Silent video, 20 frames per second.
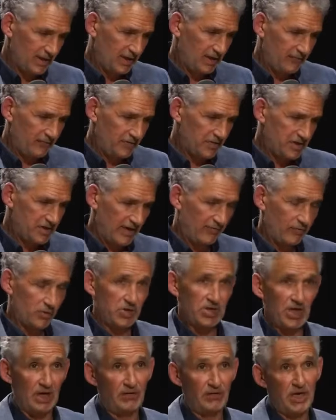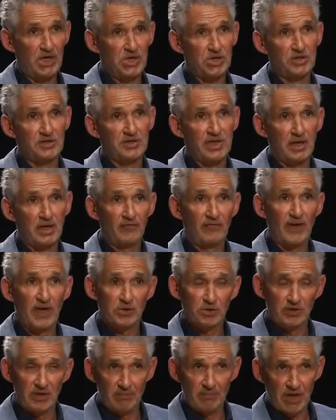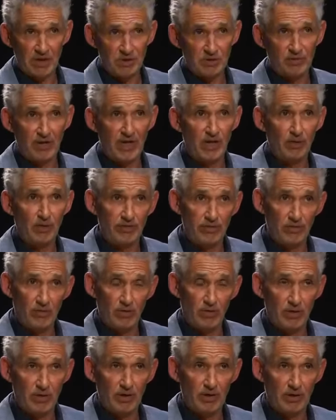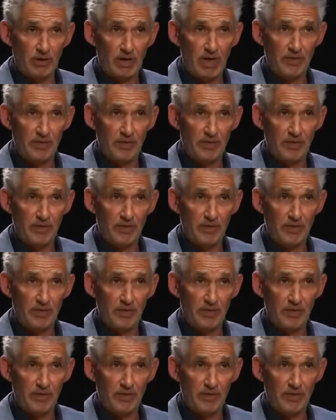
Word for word: uh, for several generations had effect on their mental health or